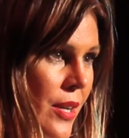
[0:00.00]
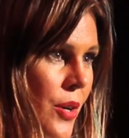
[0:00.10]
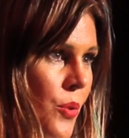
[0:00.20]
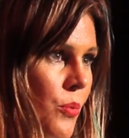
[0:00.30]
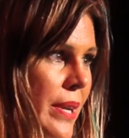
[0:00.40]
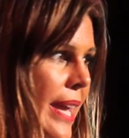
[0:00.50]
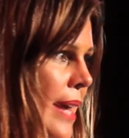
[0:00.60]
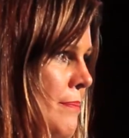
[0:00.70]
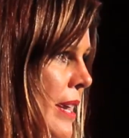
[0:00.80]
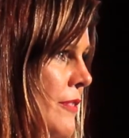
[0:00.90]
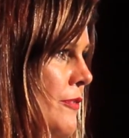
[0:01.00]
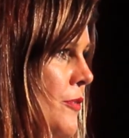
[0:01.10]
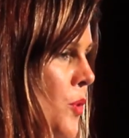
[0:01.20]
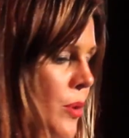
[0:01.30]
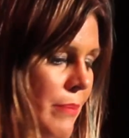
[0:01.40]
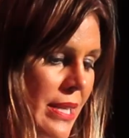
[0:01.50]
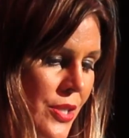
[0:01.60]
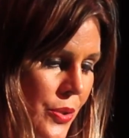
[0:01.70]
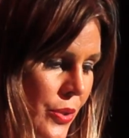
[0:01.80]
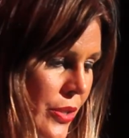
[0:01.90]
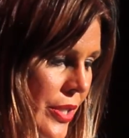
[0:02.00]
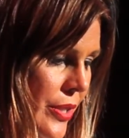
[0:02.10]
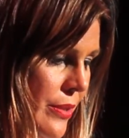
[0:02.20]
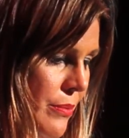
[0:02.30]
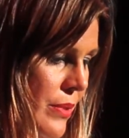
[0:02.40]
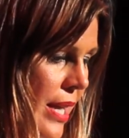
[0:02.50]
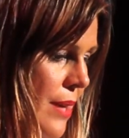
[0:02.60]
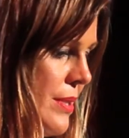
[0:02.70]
We had met 4 months earlier when I was